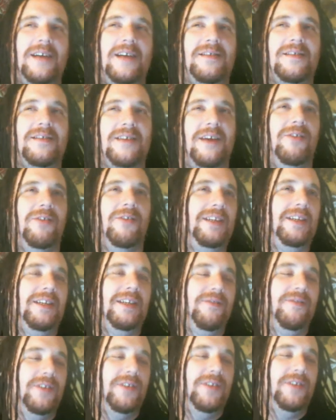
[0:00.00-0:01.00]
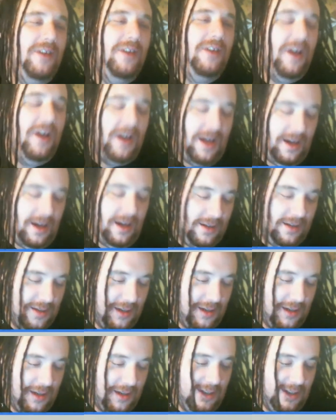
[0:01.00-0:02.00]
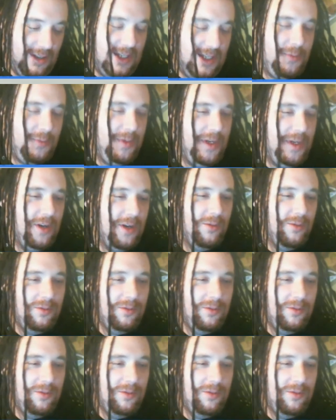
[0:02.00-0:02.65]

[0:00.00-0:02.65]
that really TV considering it's HBO?